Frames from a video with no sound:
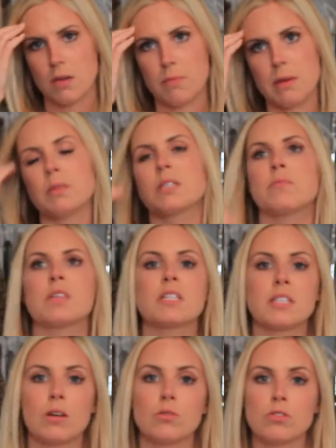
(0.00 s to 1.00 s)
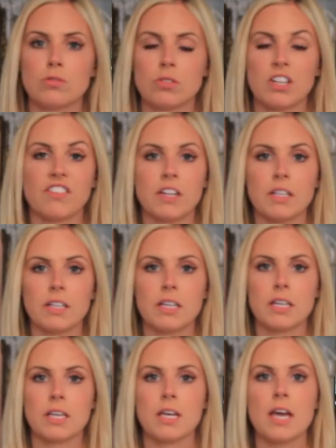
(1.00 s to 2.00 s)
maybe some things I will do
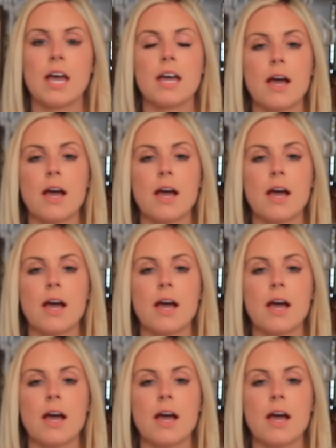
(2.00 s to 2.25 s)
differently.